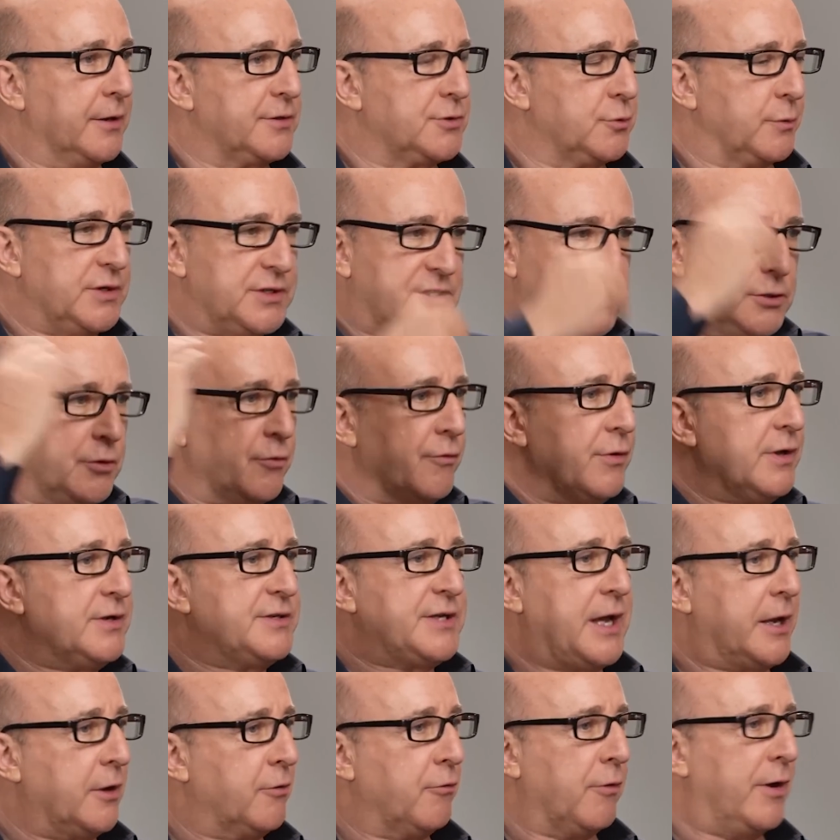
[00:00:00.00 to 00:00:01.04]
to interior
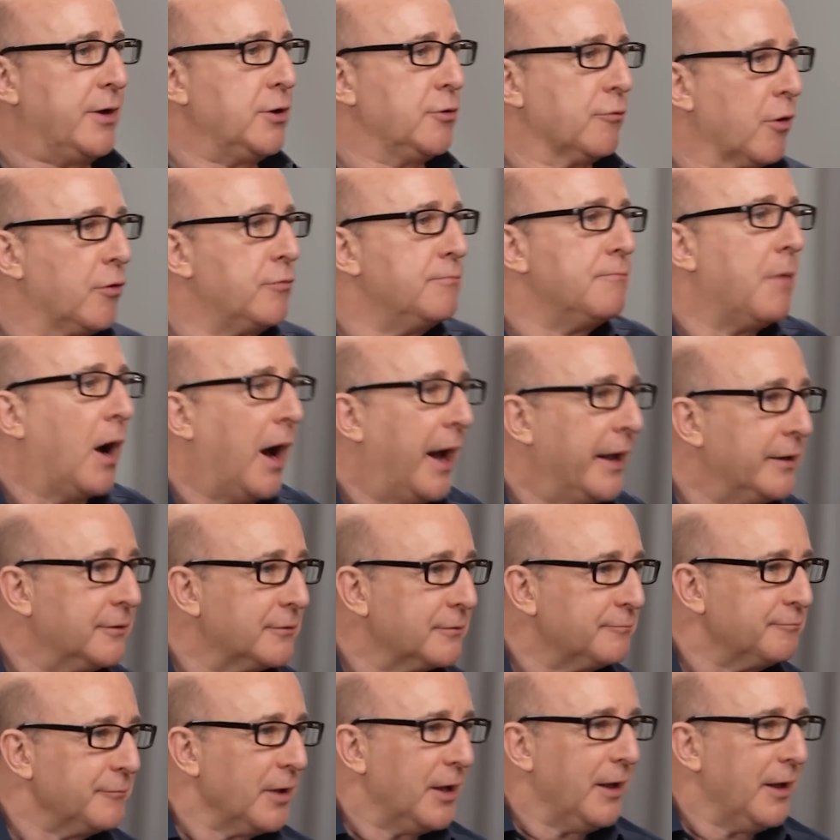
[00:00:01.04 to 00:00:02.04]
decorate your own mind,